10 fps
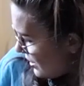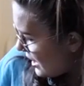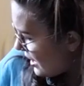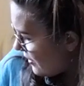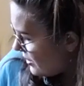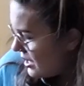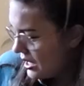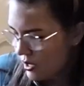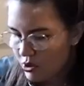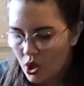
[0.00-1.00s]
we have
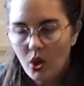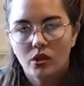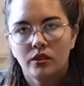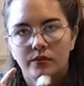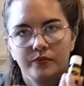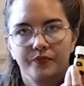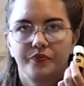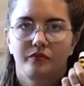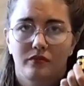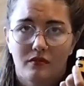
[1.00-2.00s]
Lemon.
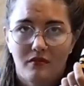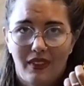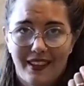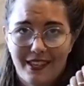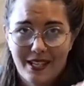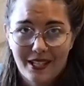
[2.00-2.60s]
This